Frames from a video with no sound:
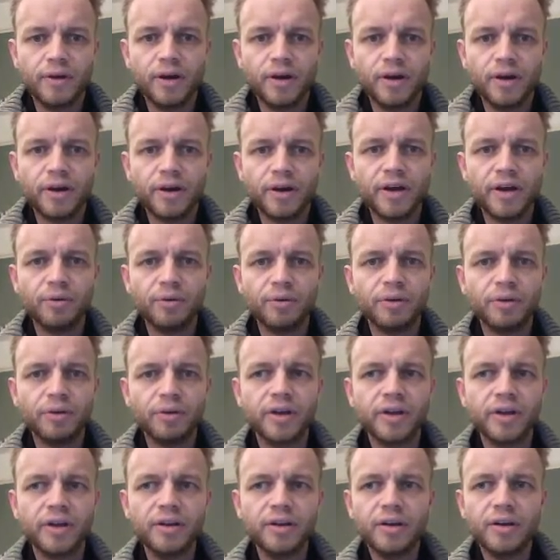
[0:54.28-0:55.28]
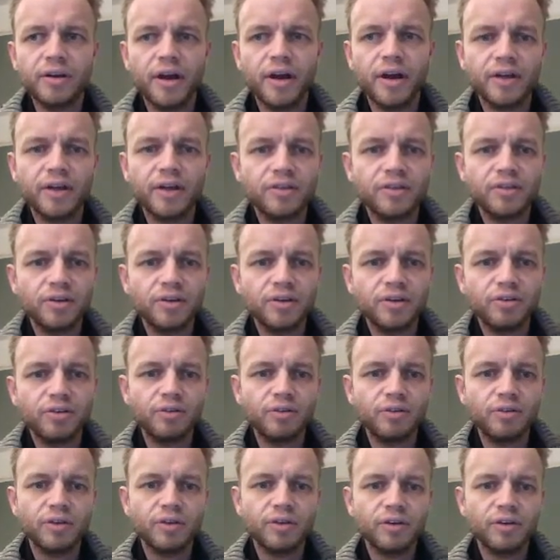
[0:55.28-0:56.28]
Okay, well done. So you
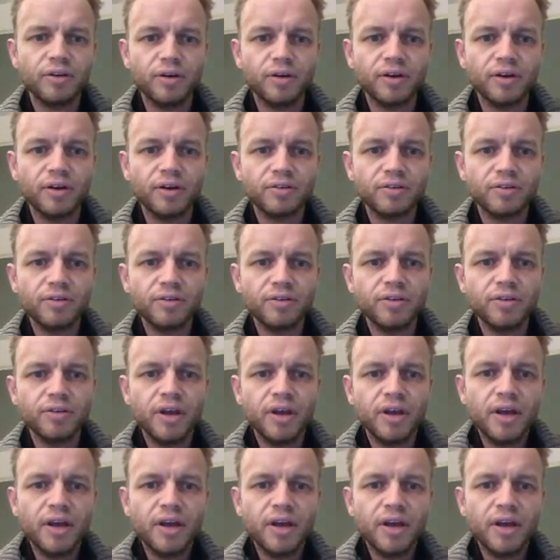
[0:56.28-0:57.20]
should have done your answers.